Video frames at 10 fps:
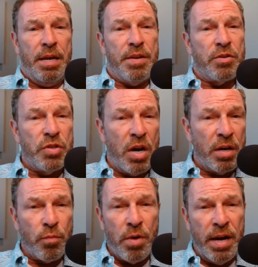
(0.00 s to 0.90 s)
There's not
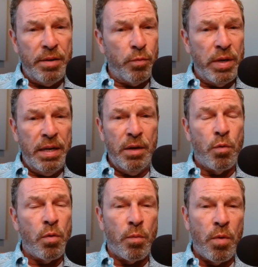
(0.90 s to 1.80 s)
a right way
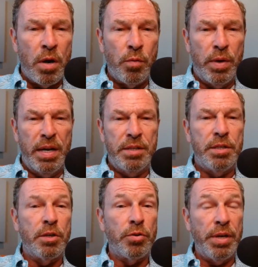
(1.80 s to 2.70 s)
or wrong way
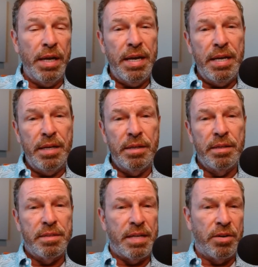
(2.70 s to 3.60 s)
to create
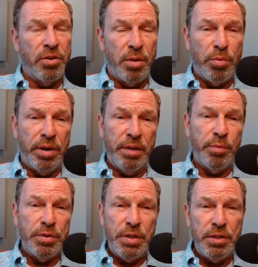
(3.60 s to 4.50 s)
standard operating
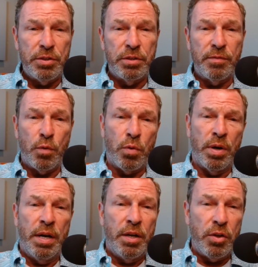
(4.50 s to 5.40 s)
procedures for
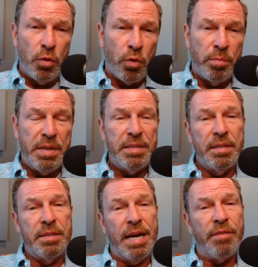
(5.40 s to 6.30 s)
your
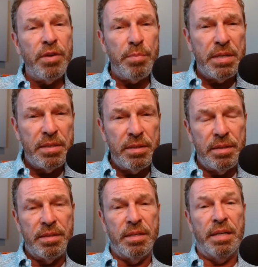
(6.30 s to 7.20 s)
business. Every business
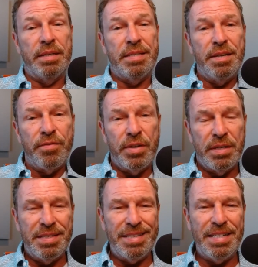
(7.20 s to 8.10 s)
is in a
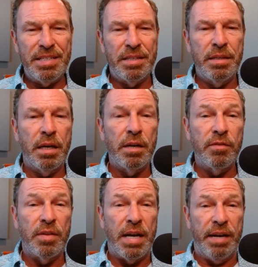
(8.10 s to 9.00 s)
different season
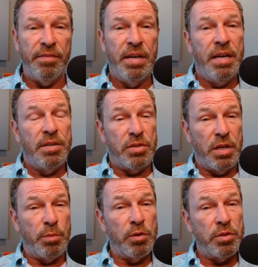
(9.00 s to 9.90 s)
of life.
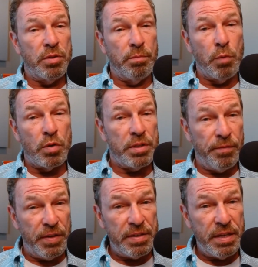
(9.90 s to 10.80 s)
Some are more
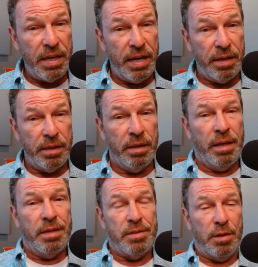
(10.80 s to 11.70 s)
sophisticated.
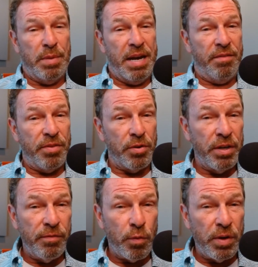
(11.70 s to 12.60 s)
Some have
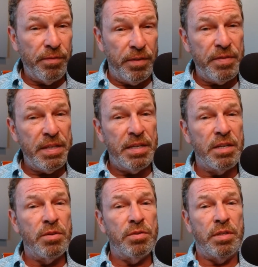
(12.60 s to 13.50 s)
thirty, forty, fifty
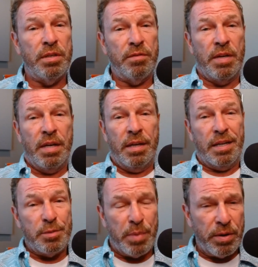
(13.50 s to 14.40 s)
years of
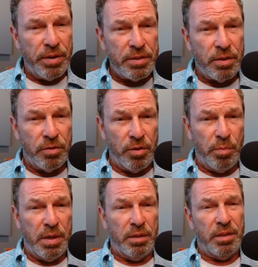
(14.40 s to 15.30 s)
experience under their
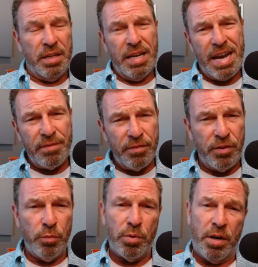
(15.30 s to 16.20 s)
belt, and they have a
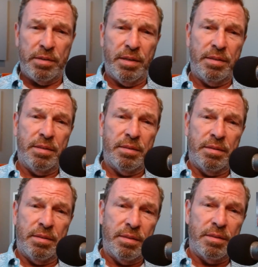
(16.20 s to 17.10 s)
few processes
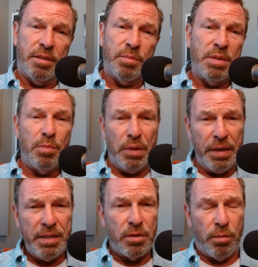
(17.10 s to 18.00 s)
and systems in
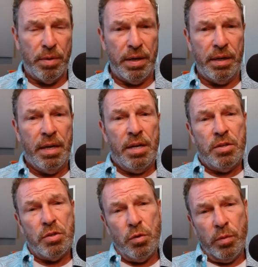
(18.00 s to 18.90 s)
place already.
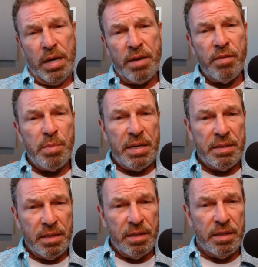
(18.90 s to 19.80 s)
So
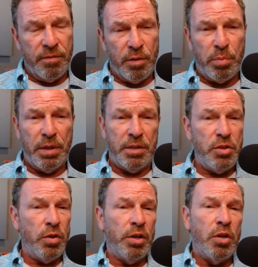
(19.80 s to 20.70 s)
everybody's in a different place.
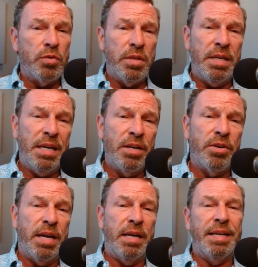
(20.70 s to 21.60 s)
You can go to the
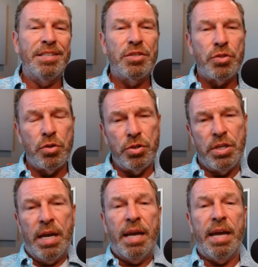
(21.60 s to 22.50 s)
internet and search
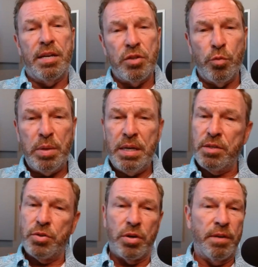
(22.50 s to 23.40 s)
S O
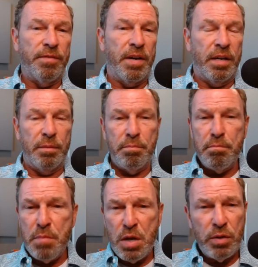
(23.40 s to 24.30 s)
Ps. You're going to find a
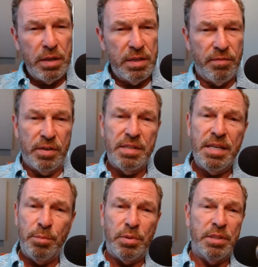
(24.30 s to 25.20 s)
million different
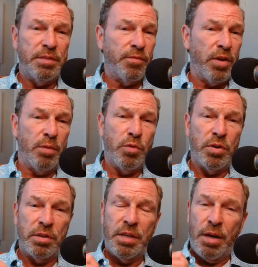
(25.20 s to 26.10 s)
templates,
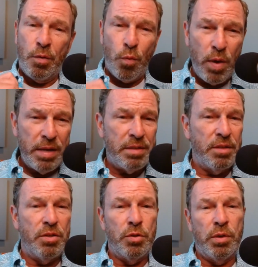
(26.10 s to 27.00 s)
frameworks, ways
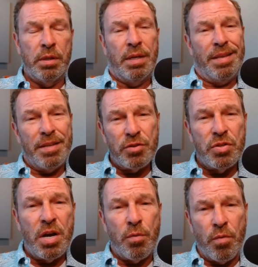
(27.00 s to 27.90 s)
to do it. There's
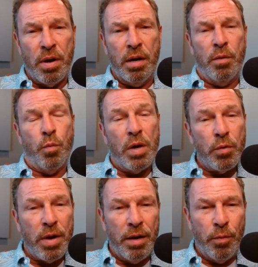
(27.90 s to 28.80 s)
not right,
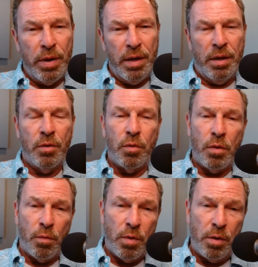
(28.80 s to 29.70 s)
one right way
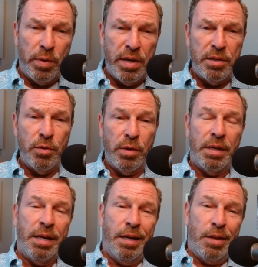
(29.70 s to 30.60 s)
or wrong way to do it.
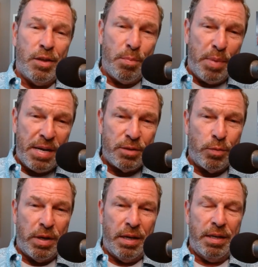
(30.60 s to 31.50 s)
The best
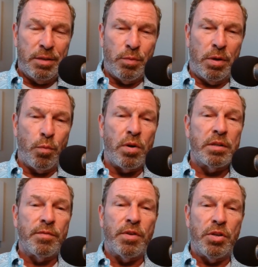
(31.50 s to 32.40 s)
way is what
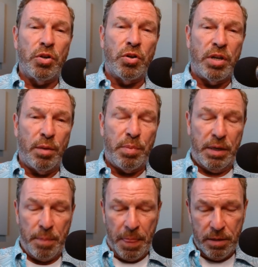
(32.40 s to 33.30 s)
works for your
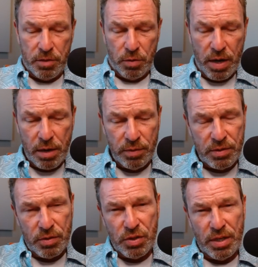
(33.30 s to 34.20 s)
company. So I always
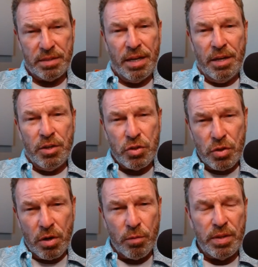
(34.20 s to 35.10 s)
suggest,
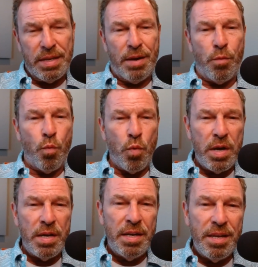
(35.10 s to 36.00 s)
start with that
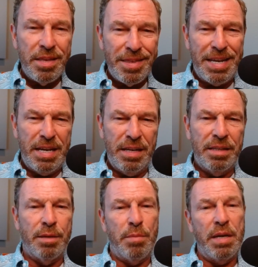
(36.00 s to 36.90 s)
one thing
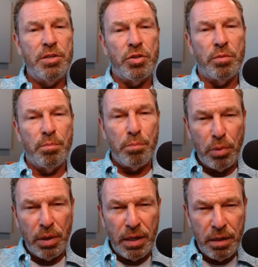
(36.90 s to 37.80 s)
that makes your
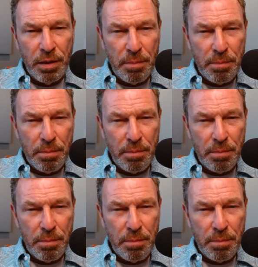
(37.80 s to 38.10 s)
blood